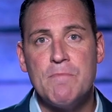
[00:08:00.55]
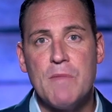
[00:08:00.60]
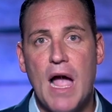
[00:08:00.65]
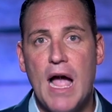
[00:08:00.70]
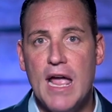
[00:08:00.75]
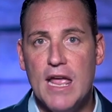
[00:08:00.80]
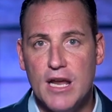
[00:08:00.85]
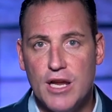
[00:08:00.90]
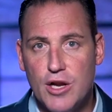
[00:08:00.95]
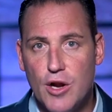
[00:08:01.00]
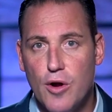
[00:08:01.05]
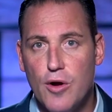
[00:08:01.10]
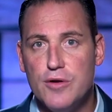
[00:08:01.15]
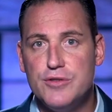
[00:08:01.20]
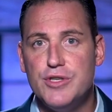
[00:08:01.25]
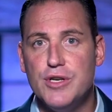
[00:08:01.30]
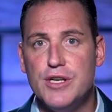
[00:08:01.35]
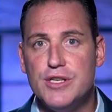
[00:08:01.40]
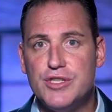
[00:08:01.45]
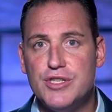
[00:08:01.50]
I
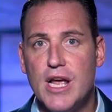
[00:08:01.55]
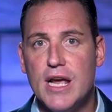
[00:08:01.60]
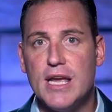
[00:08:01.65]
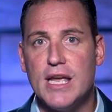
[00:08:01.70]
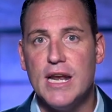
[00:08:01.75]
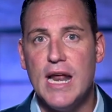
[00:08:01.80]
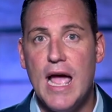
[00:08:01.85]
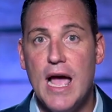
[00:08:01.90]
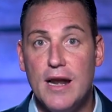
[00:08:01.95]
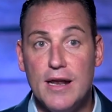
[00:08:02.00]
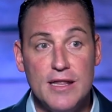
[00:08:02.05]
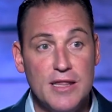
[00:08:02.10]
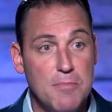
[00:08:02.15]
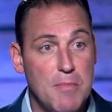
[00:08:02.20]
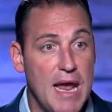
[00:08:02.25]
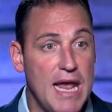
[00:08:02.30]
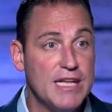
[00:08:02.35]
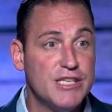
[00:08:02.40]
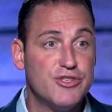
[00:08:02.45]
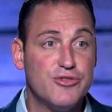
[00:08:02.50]
encourage you to check it out. And the
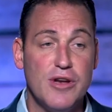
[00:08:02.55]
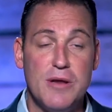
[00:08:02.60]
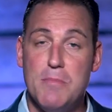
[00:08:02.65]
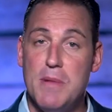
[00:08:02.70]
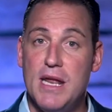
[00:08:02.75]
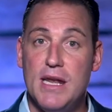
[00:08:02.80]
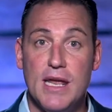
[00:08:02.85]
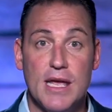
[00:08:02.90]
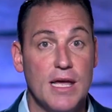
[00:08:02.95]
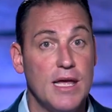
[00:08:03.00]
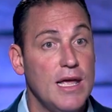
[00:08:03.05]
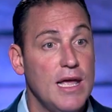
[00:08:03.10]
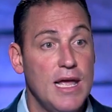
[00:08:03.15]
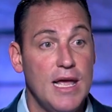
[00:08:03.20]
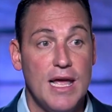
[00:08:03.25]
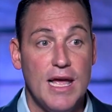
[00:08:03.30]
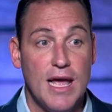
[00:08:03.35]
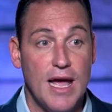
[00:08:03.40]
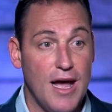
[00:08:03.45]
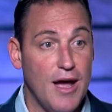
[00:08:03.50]
mainstream media,
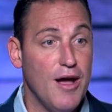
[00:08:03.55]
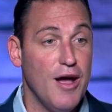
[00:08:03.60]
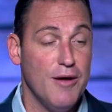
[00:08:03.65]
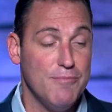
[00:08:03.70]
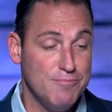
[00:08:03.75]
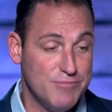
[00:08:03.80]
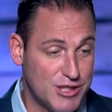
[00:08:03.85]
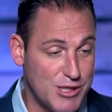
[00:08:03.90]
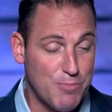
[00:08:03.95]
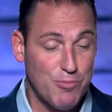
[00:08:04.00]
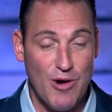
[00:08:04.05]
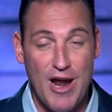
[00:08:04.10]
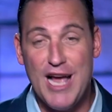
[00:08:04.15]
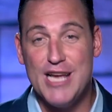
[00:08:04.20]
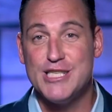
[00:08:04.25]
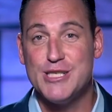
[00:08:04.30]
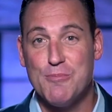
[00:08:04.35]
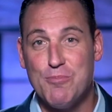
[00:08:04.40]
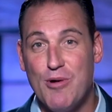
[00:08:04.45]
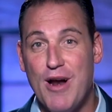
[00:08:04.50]

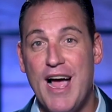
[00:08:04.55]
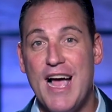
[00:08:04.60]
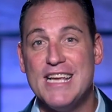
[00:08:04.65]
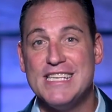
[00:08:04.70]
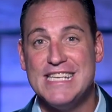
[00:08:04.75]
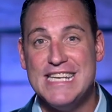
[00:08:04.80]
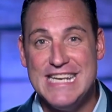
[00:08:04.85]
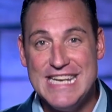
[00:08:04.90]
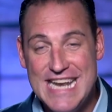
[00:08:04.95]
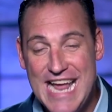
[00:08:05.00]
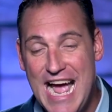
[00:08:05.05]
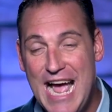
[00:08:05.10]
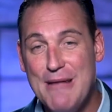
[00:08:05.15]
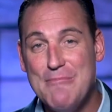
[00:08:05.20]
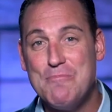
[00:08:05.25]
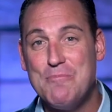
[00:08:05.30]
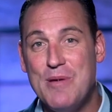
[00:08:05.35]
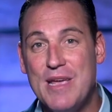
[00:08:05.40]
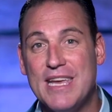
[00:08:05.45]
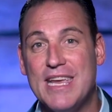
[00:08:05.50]
surprise, surprise,
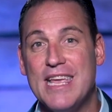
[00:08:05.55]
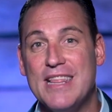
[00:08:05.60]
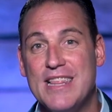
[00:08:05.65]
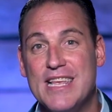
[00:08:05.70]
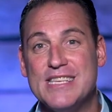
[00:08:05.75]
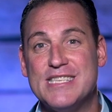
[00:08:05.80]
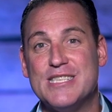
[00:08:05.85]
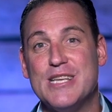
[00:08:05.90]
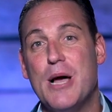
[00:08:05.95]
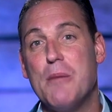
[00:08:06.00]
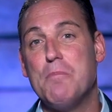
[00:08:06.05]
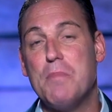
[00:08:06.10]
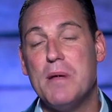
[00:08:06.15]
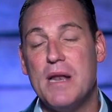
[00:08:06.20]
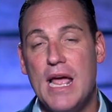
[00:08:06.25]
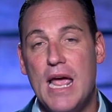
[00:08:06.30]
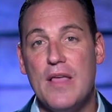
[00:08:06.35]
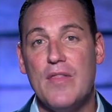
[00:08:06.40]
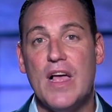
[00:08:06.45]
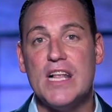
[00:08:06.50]
not picking this up. But
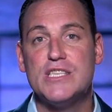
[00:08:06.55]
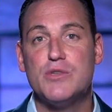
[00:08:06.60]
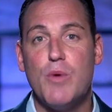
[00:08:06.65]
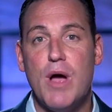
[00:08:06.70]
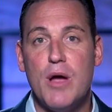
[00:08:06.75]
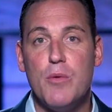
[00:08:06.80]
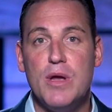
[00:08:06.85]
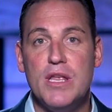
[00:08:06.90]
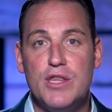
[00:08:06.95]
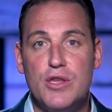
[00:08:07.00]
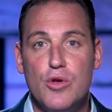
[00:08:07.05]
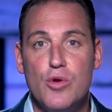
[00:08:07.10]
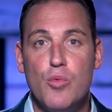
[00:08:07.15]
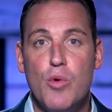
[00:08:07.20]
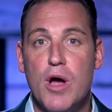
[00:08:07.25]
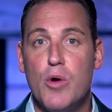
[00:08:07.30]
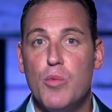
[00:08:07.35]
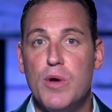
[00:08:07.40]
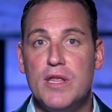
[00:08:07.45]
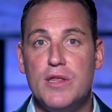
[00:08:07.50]
hey, that's why we do
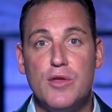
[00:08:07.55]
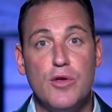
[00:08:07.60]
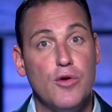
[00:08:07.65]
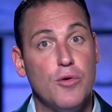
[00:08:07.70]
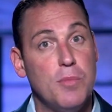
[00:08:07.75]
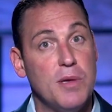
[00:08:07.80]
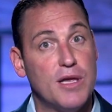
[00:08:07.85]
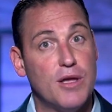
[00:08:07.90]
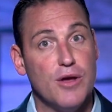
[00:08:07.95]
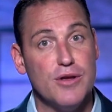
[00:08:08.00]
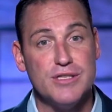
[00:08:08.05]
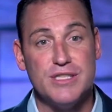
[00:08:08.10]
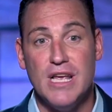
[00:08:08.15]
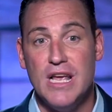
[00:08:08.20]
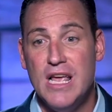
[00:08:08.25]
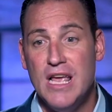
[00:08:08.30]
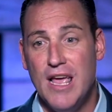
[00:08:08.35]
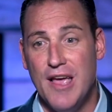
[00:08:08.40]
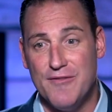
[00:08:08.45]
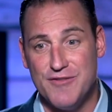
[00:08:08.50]
what we do. Because
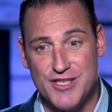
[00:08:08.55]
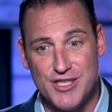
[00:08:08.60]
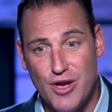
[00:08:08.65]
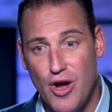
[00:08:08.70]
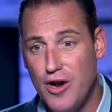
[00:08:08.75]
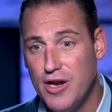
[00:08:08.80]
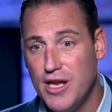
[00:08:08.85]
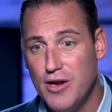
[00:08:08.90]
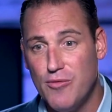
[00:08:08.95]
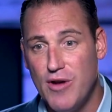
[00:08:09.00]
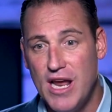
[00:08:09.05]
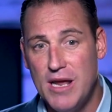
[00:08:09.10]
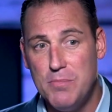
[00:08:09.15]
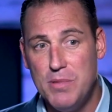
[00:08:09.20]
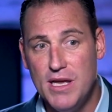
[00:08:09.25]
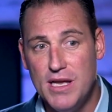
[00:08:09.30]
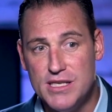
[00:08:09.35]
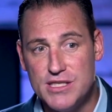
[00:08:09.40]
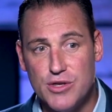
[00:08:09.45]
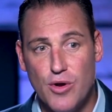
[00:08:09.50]
if Saudi
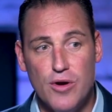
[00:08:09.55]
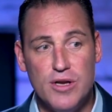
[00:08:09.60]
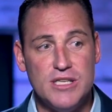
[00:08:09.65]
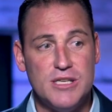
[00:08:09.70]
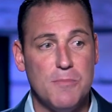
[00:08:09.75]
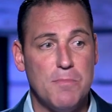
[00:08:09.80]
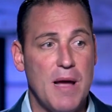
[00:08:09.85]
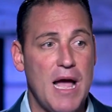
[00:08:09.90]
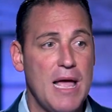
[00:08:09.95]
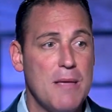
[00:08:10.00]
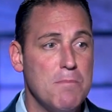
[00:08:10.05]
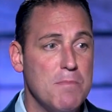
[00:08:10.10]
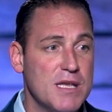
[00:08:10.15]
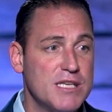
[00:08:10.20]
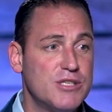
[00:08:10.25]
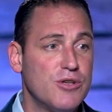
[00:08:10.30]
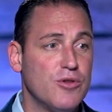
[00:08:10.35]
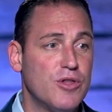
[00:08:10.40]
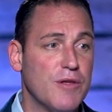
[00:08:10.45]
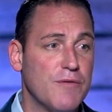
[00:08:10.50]
Arabia is going to buy
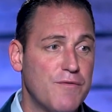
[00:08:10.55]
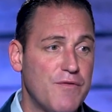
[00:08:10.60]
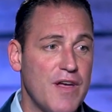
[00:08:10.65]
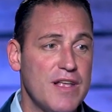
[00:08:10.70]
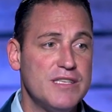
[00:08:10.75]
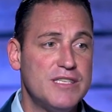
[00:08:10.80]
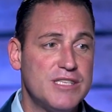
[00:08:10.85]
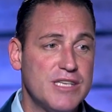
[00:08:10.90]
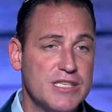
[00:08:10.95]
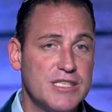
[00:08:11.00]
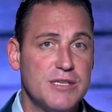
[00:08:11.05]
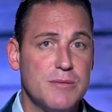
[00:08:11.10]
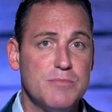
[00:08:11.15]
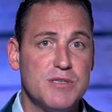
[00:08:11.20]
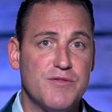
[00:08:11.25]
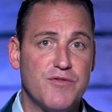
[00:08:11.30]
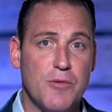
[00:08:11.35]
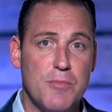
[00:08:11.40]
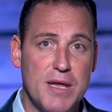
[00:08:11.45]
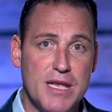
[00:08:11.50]
missile defense
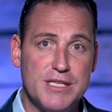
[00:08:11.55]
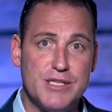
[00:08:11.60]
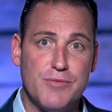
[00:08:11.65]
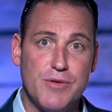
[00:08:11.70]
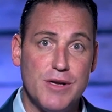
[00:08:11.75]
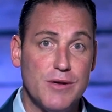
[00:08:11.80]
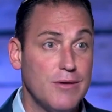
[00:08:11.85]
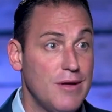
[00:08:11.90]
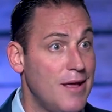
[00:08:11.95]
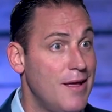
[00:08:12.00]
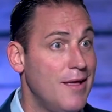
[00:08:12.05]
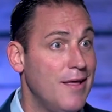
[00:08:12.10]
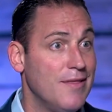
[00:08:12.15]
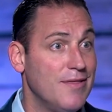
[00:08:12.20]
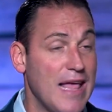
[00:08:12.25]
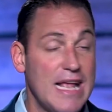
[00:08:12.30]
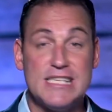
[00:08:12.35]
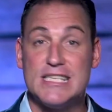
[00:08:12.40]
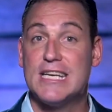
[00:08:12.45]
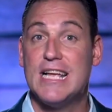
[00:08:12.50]
systems from Israel,
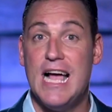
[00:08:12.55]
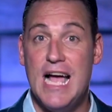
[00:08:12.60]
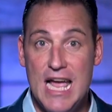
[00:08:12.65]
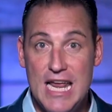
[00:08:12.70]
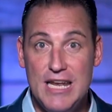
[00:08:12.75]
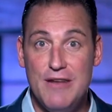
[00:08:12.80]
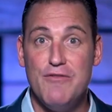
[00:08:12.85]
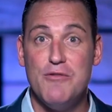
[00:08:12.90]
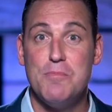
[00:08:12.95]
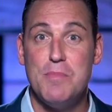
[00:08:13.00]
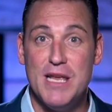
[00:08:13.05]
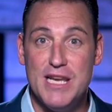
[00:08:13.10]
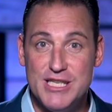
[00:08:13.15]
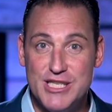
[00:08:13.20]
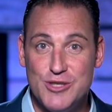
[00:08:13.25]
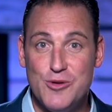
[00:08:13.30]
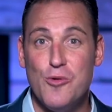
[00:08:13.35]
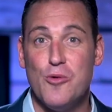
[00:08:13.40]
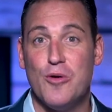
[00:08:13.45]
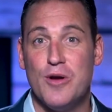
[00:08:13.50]
that's kind of a big
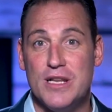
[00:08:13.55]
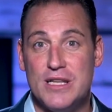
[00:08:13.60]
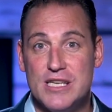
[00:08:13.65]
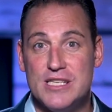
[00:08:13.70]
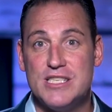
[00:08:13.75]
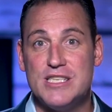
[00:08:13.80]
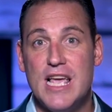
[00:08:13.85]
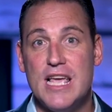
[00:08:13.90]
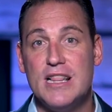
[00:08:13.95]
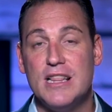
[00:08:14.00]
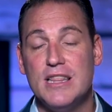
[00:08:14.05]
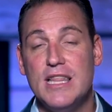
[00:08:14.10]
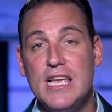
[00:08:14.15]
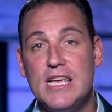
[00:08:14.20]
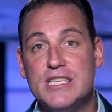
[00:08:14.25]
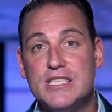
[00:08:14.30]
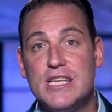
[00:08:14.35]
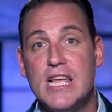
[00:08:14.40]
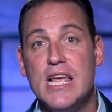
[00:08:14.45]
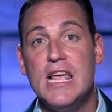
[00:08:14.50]
story, to say the
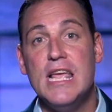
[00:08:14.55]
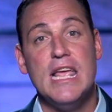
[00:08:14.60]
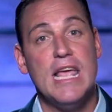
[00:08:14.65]
least.